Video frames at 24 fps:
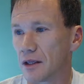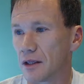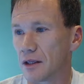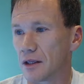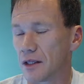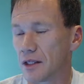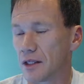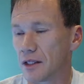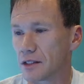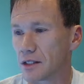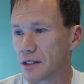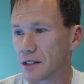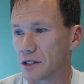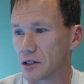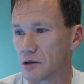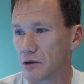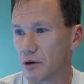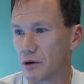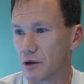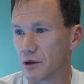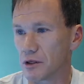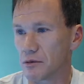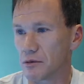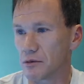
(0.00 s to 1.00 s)
This is
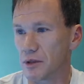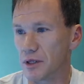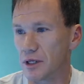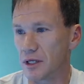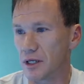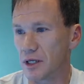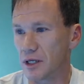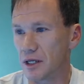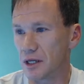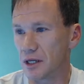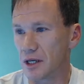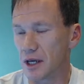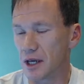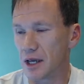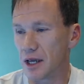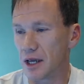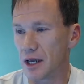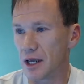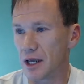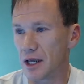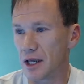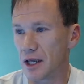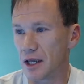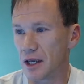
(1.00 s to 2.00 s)
going to be
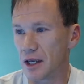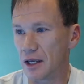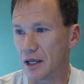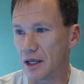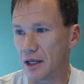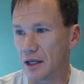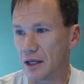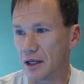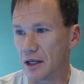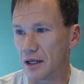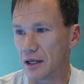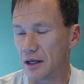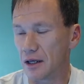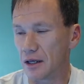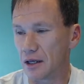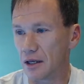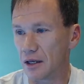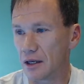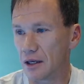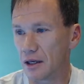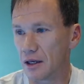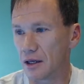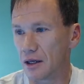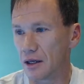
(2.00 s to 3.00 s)
a
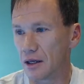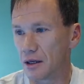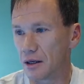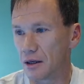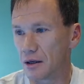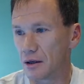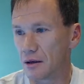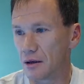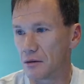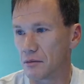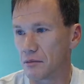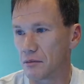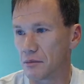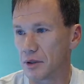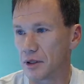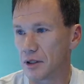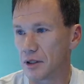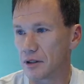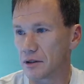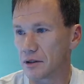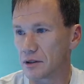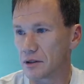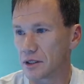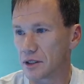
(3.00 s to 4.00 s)

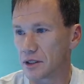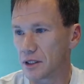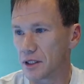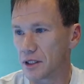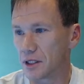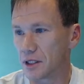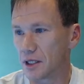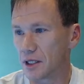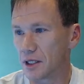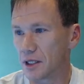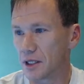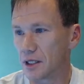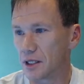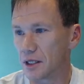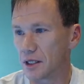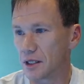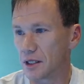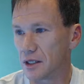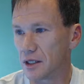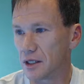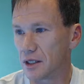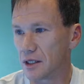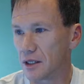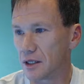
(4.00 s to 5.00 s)

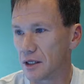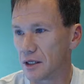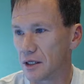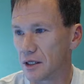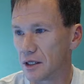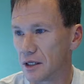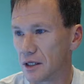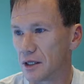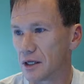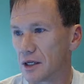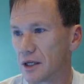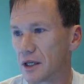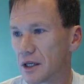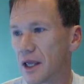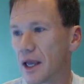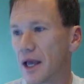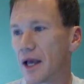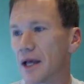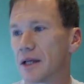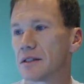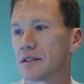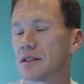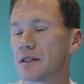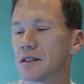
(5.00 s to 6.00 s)
built-in
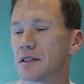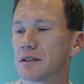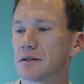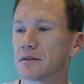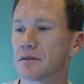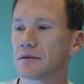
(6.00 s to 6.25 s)
gas.